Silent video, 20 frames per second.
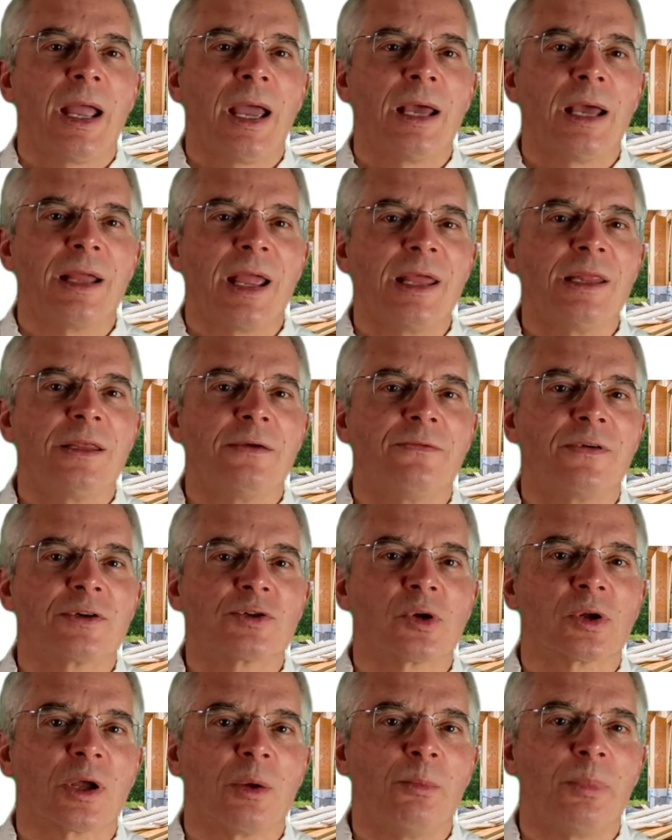and
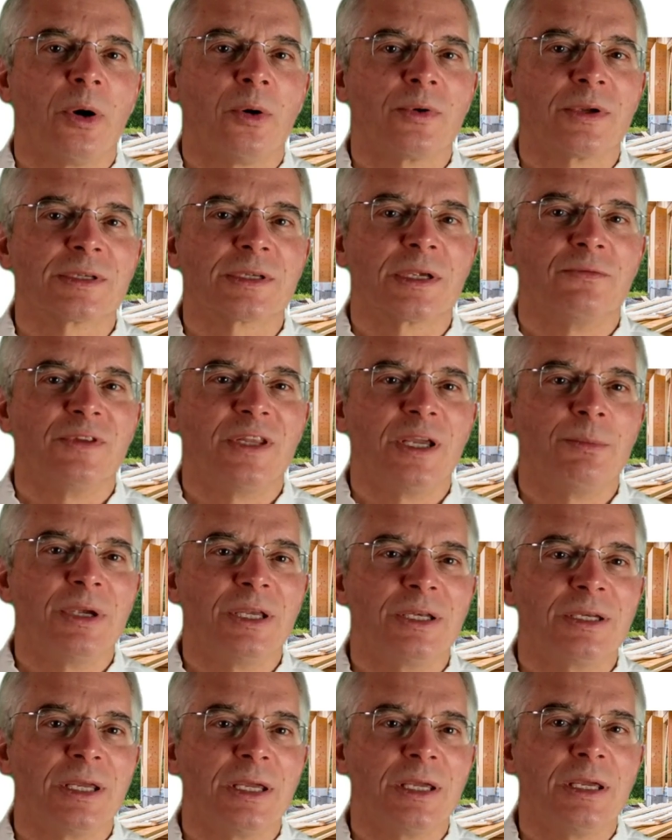individual components of
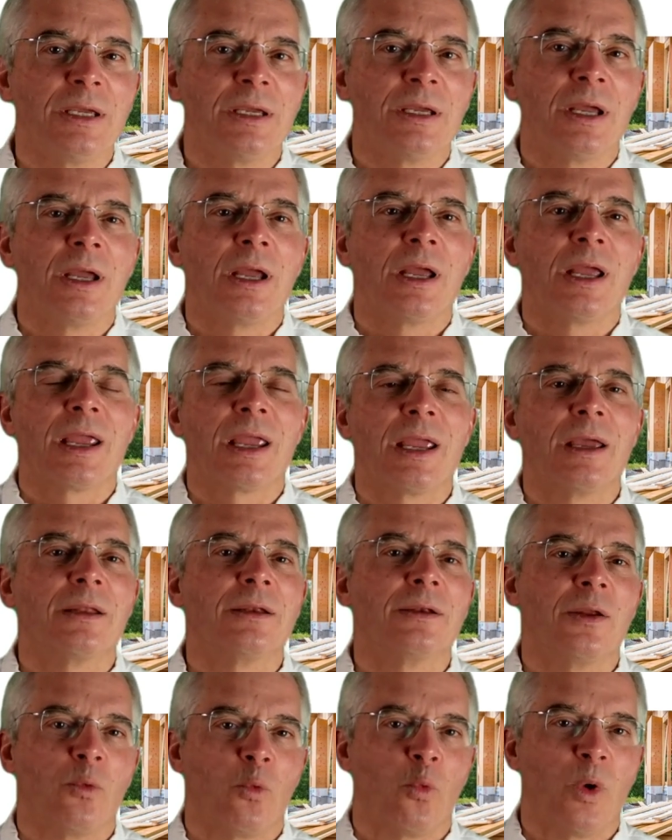DBT
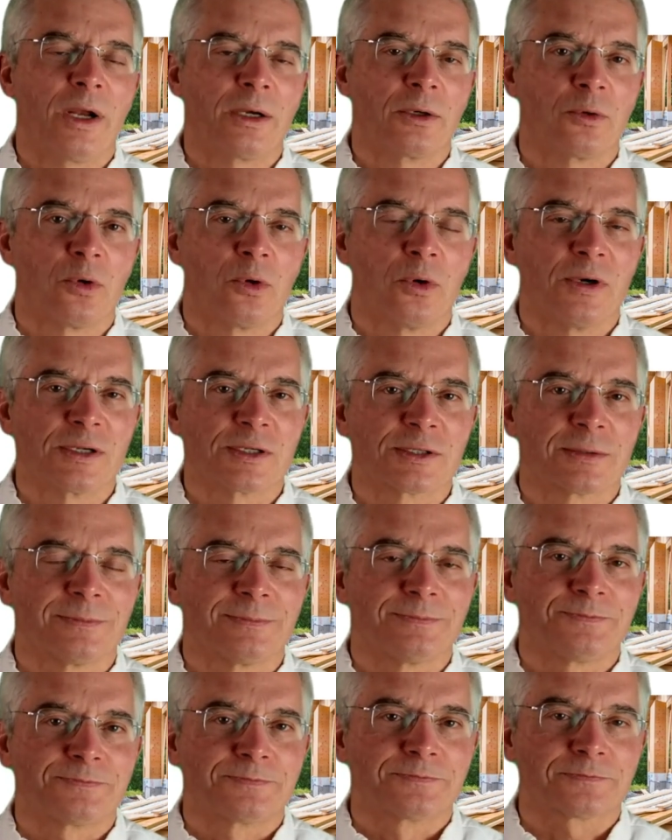in one
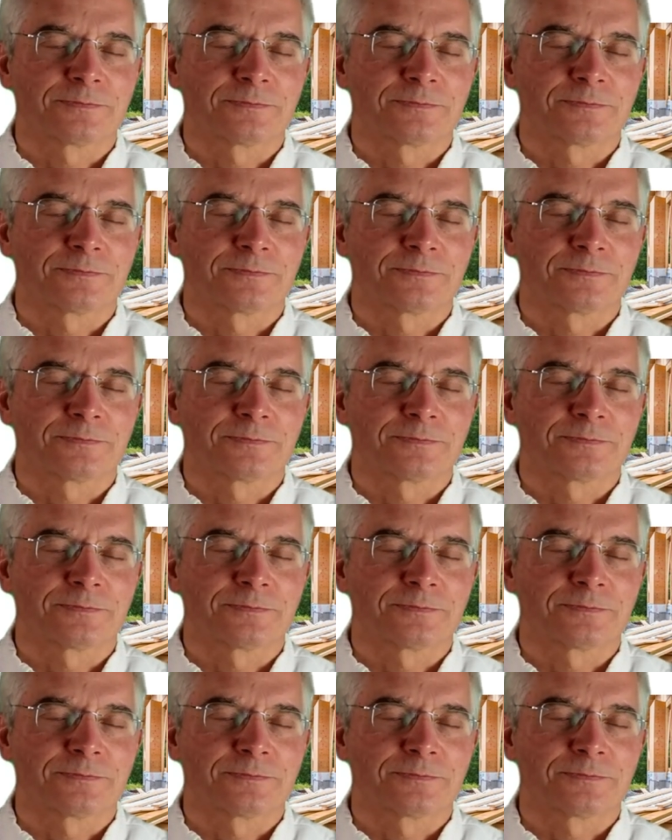course.